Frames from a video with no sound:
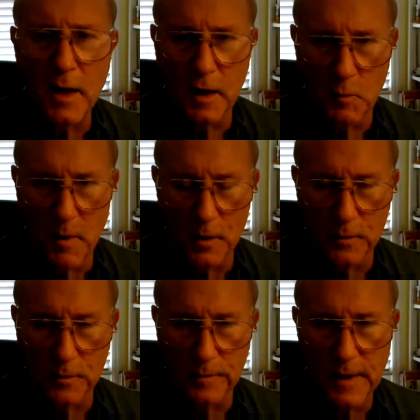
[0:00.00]
help
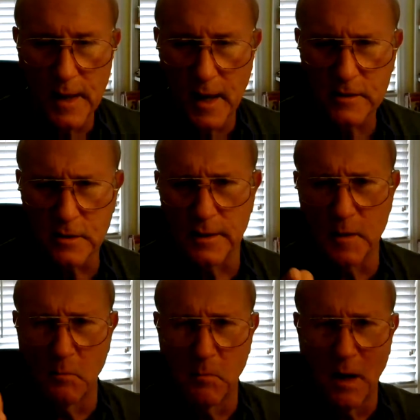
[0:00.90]
remodel
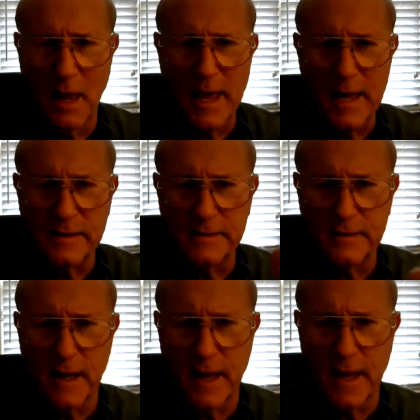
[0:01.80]
bone. Actually, the
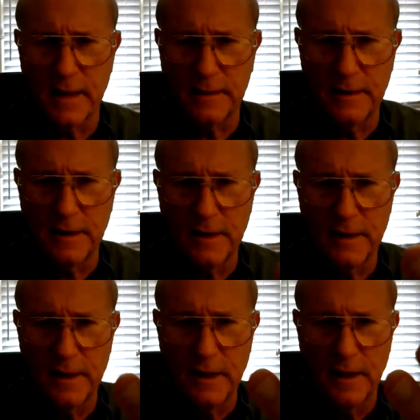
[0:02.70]
blast
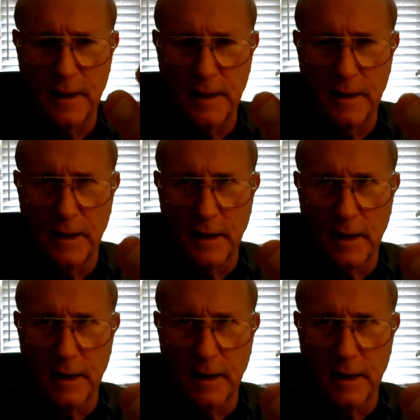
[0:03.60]
and the